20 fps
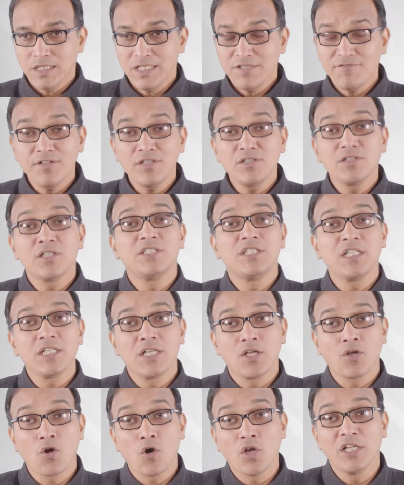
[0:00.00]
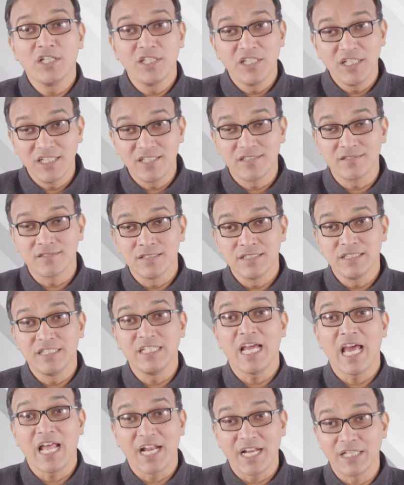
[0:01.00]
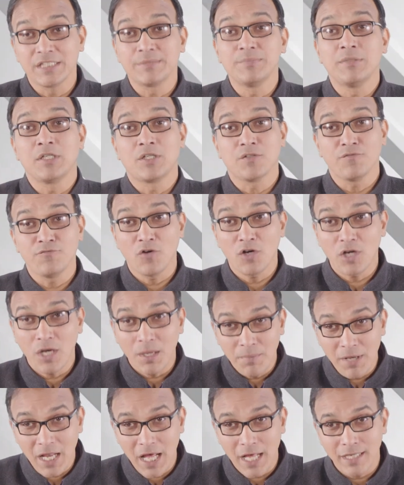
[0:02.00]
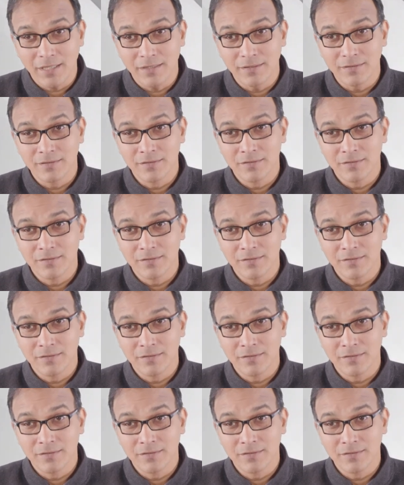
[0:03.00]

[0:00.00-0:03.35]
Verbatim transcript: Even the J.K. Rowling needs the enrichment of vocabulary.